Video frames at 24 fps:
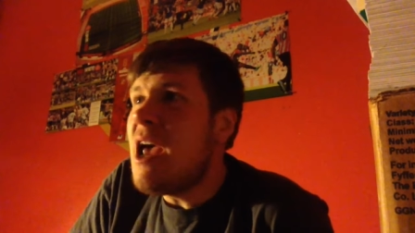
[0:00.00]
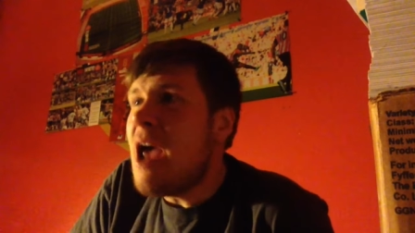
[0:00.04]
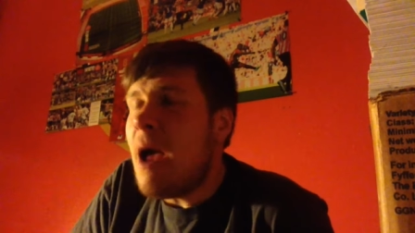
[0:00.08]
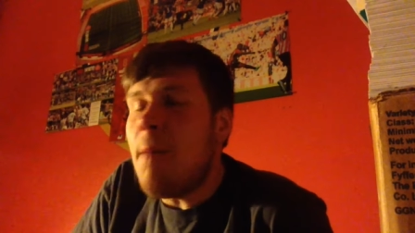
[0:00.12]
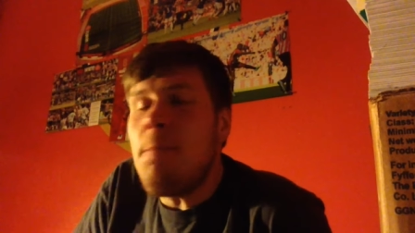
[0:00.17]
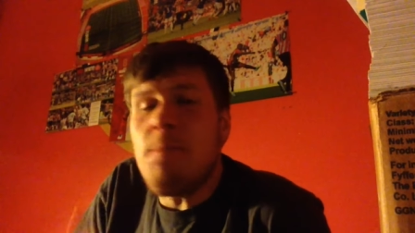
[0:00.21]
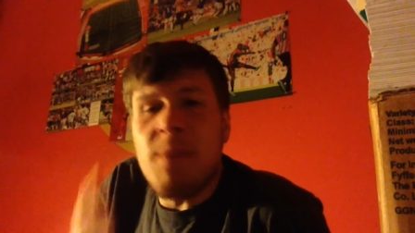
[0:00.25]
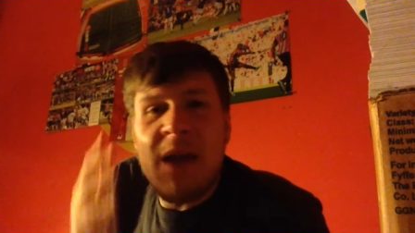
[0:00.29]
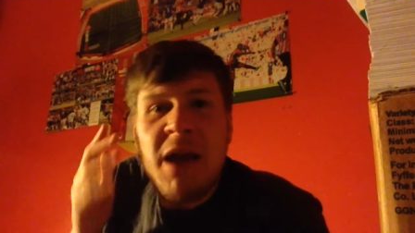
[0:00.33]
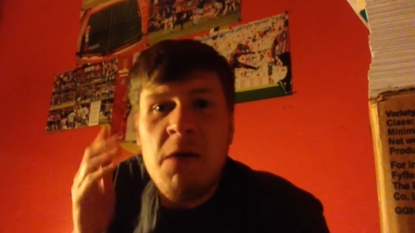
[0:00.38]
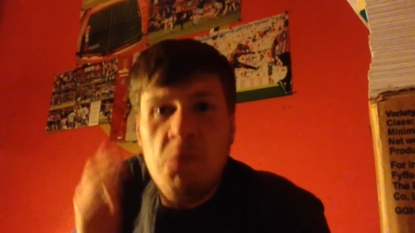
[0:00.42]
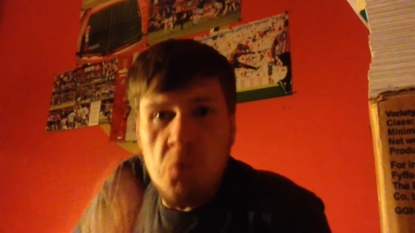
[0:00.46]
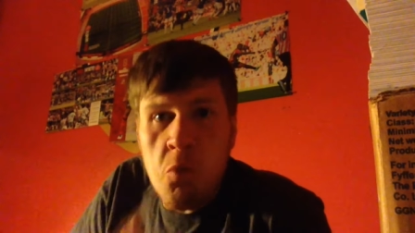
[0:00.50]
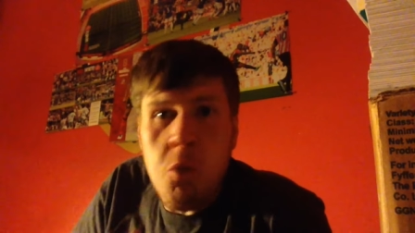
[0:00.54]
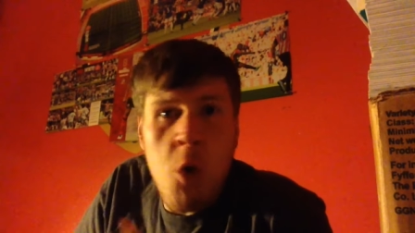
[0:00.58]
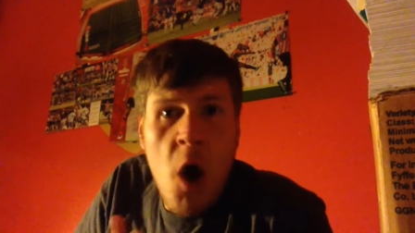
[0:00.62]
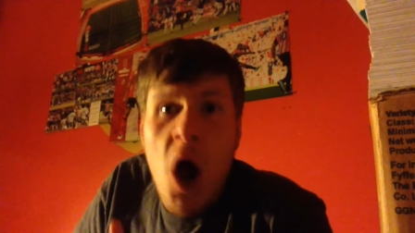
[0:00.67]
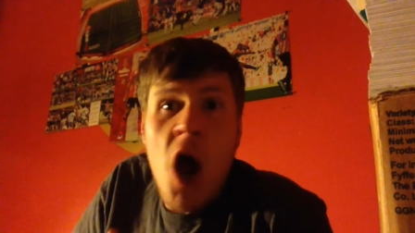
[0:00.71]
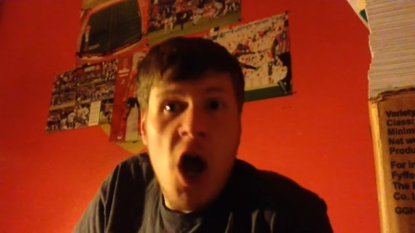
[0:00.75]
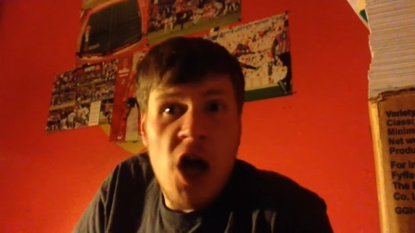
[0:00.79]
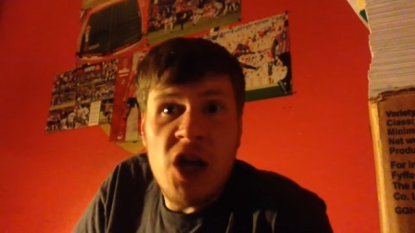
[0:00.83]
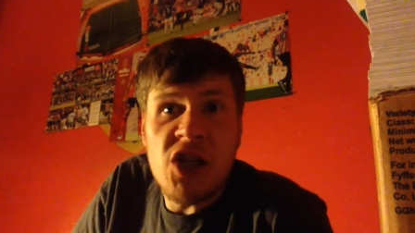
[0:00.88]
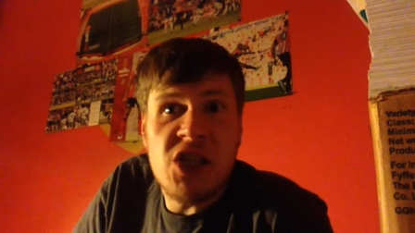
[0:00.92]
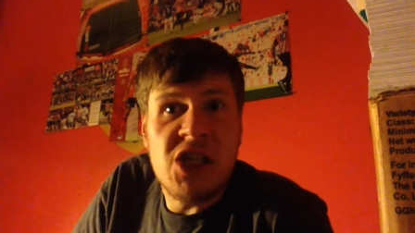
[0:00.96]
and being
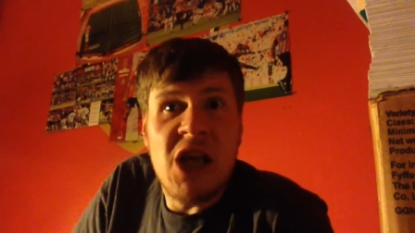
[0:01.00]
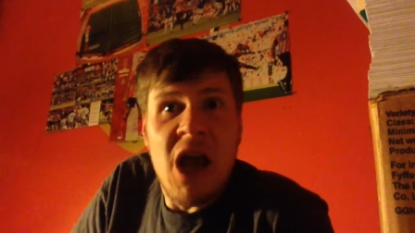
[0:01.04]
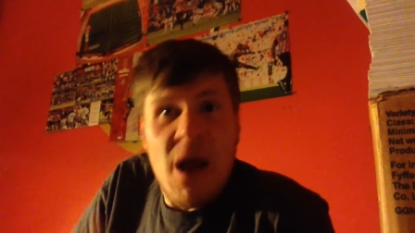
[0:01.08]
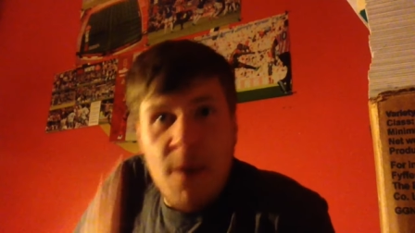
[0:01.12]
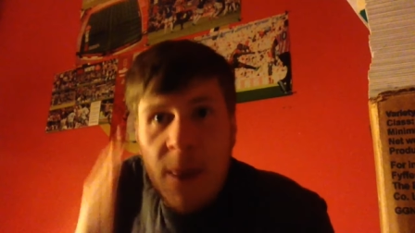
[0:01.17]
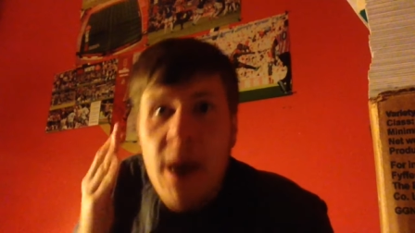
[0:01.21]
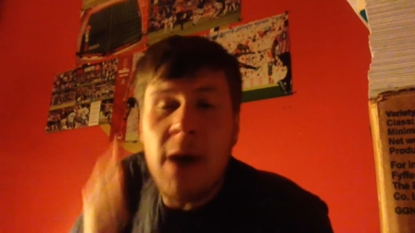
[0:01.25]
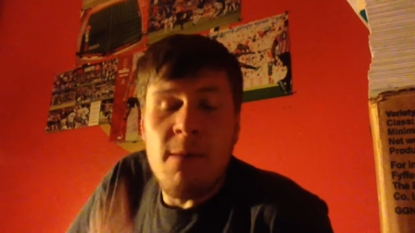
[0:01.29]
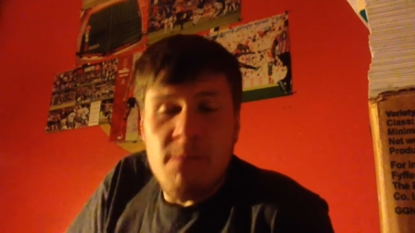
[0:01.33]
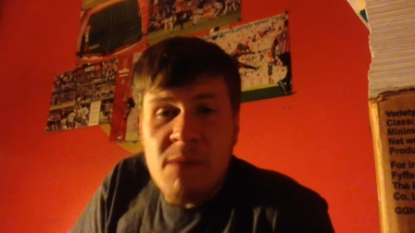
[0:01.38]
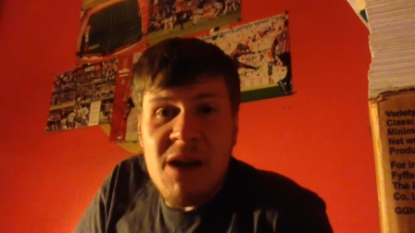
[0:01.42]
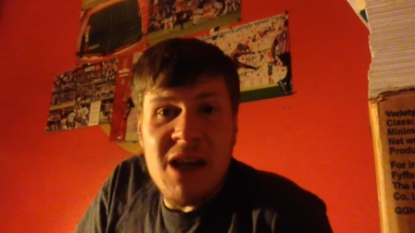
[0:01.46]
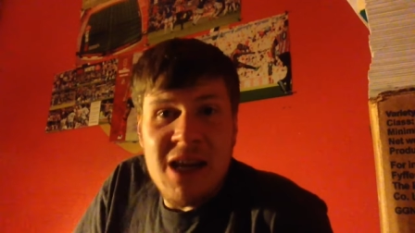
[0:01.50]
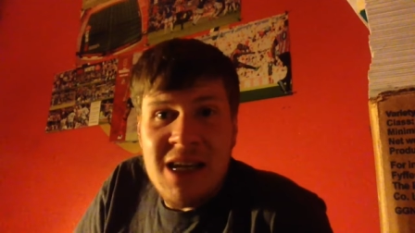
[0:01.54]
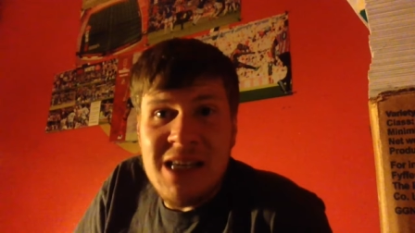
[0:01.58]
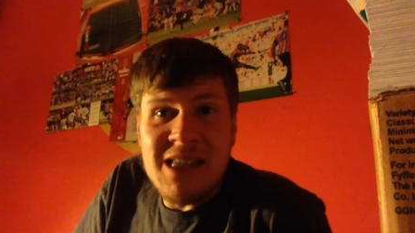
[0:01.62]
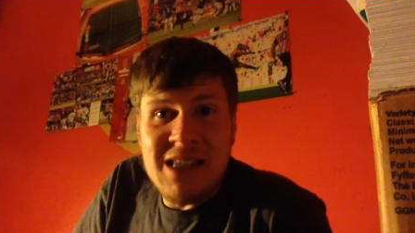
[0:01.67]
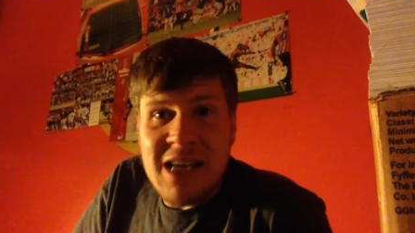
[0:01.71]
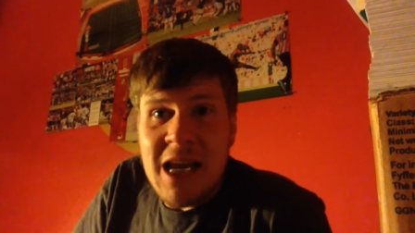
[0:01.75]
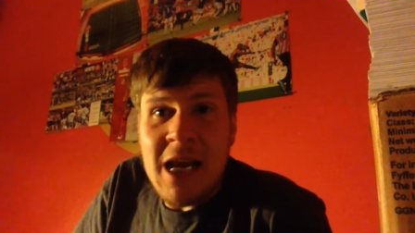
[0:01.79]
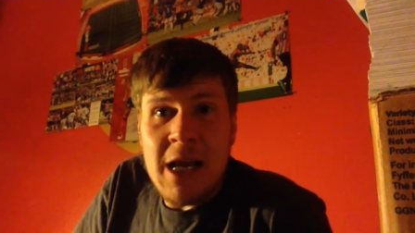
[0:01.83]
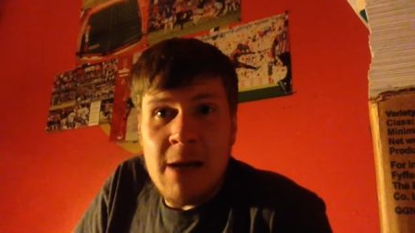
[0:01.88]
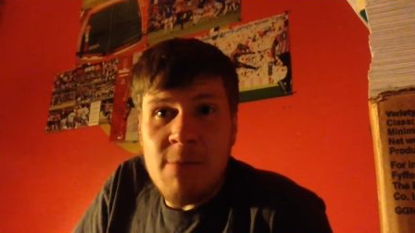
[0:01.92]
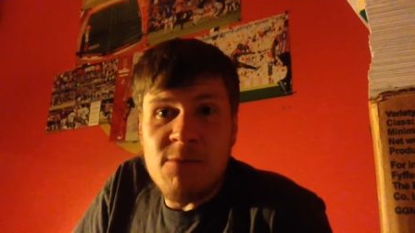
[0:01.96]
worse than these
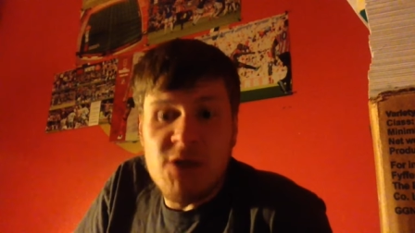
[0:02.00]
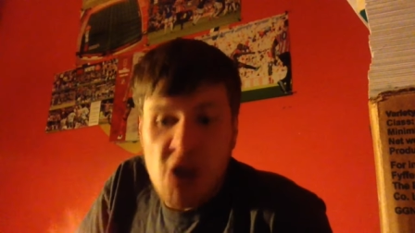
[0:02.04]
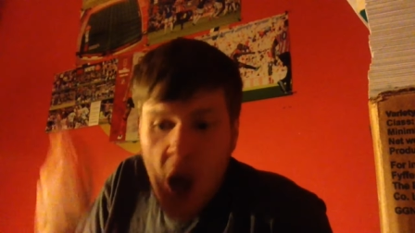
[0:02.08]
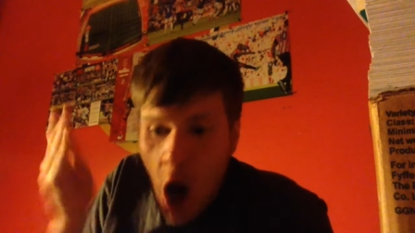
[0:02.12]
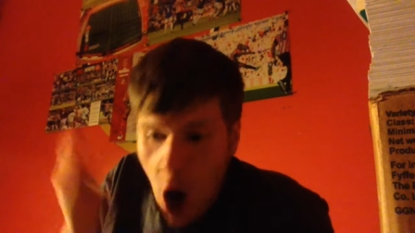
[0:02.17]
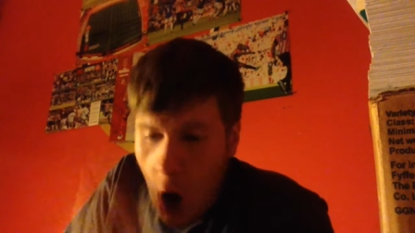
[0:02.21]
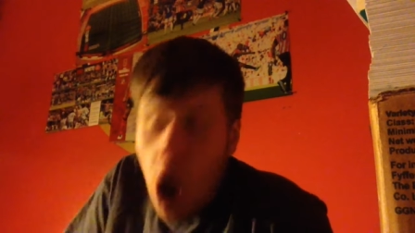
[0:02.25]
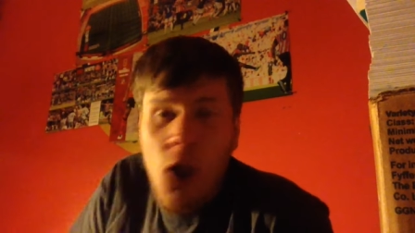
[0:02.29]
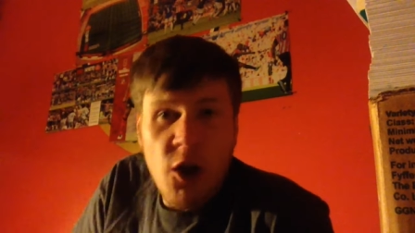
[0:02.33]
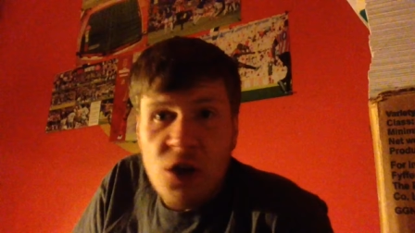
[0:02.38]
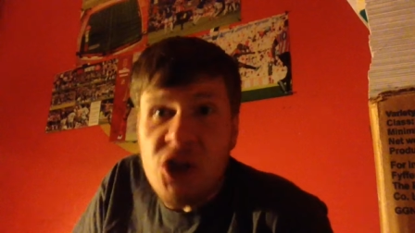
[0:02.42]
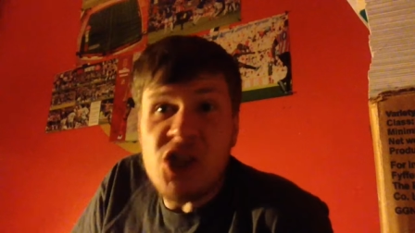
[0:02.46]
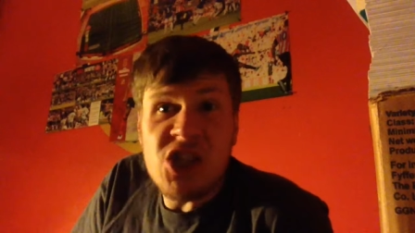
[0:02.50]
teams, Hull